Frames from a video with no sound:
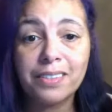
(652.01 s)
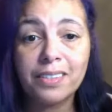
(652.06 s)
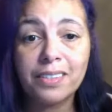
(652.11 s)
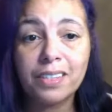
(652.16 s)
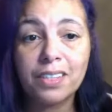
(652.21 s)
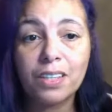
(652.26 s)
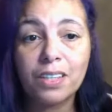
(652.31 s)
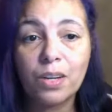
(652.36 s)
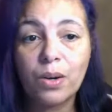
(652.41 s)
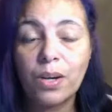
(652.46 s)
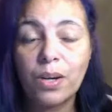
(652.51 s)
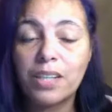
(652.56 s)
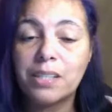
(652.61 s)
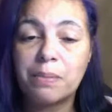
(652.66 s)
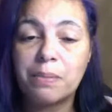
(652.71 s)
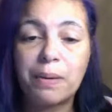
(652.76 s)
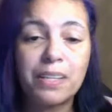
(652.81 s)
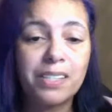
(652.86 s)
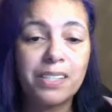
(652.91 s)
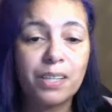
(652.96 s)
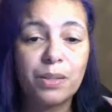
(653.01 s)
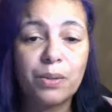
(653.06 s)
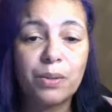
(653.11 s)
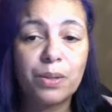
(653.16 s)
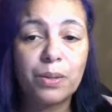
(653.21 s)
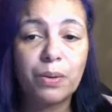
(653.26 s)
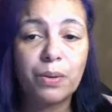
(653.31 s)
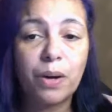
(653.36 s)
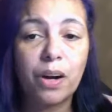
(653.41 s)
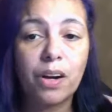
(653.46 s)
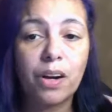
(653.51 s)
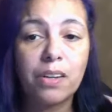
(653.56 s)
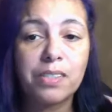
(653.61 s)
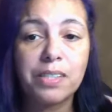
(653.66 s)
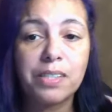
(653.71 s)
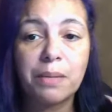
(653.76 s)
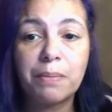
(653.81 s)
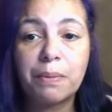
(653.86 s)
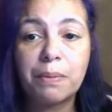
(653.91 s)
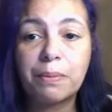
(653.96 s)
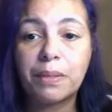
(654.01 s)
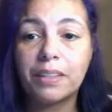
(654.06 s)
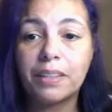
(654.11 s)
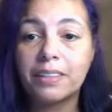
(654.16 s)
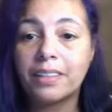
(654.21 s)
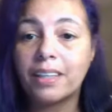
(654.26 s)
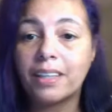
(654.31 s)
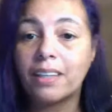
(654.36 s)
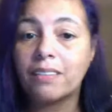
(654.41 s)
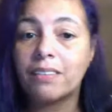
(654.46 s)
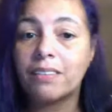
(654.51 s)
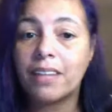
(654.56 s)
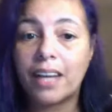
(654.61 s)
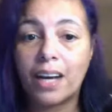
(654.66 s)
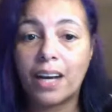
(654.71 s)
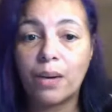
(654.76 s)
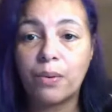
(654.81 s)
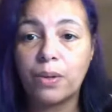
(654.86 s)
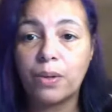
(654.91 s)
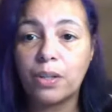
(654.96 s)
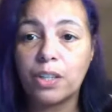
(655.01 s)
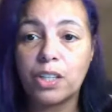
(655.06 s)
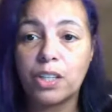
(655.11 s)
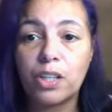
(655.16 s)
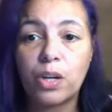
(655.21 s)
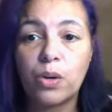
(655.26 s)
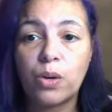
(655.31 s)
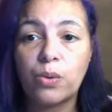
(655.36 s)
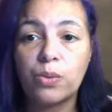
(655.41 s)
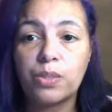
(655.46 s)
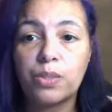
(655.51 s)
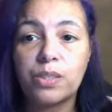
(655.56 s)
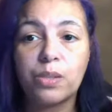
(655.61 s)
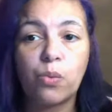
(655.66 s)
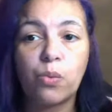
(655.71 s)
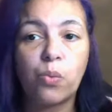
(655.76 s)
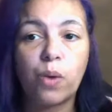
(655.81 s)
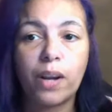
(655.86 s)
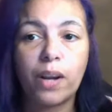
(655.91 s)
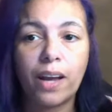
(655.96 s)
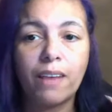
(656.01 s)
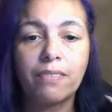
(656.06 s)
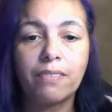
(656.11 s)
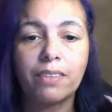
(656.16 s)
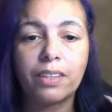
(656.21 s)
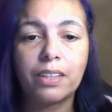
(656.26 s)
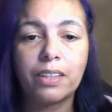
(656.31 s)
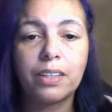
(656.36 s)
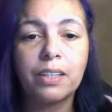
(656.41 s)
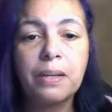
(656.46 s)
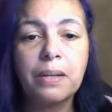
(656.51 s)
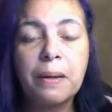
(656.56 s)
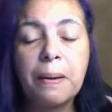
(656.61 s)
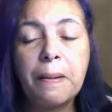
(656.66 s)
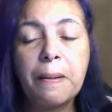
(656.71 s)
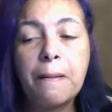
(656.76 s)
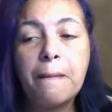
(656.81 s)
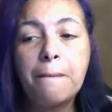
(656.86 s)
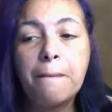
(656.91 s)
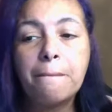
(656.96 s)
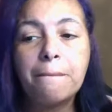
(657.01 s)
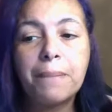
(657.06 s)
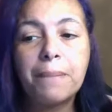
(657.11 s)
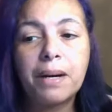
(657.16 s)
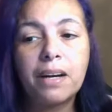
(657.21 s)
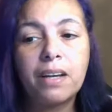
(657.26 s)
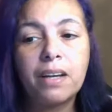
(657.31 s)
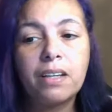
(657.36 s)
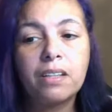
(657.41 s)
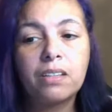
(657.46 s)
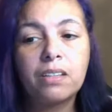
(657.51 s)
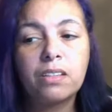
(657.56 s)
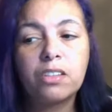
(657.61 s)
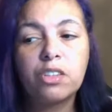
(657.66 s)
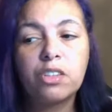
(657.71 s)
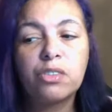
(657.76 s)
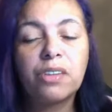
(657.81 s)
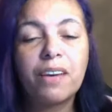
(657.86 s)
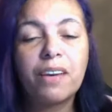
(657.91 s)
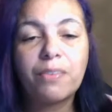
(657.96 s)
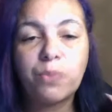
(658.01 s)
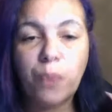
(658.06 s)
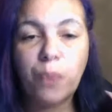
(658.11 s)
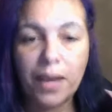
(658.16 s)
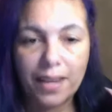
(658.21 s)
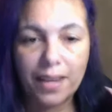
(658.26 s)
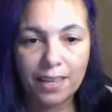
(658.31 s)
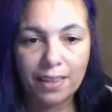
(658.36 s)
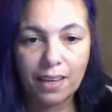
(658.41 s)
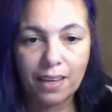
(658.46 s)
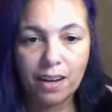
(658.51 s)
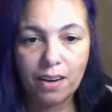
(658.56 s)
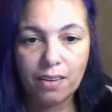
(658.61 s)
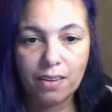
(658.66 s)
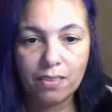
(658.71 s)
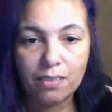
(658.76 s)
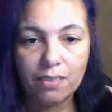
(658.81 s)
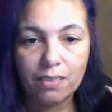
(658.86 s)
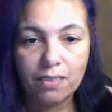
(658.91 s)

It depends on who you are. Some people like to give an hour, whatever, but you're left waiting there.